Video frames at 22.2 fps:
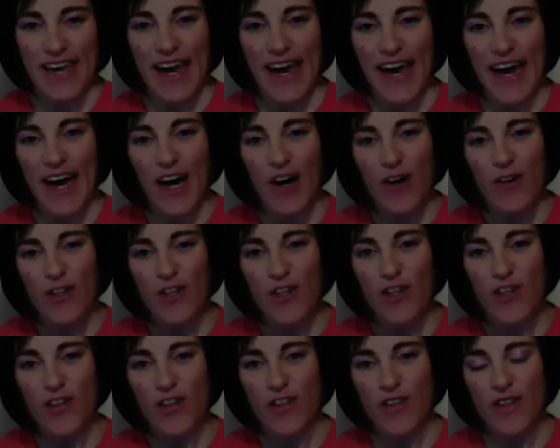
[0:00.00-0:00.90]
How do
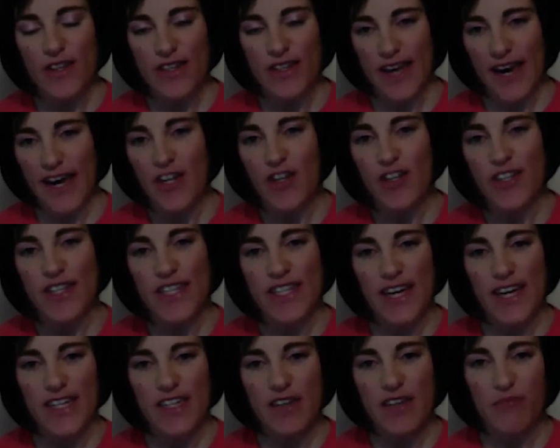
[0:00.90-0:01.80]
you
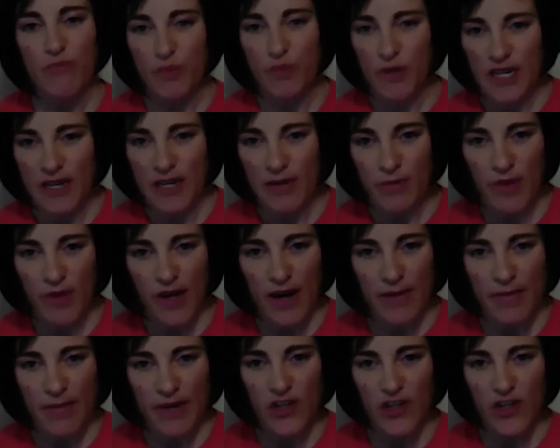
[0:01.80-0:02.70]
start to bring
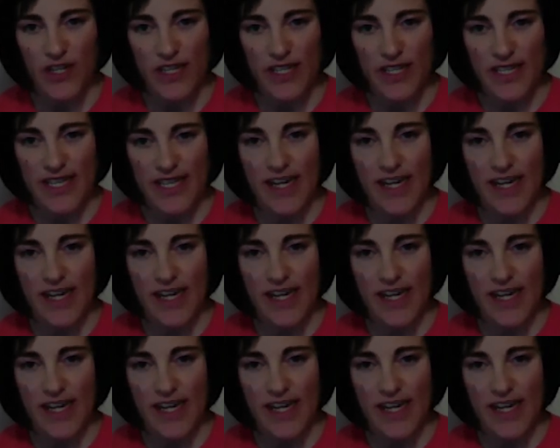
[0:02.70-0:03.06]
plyometrics?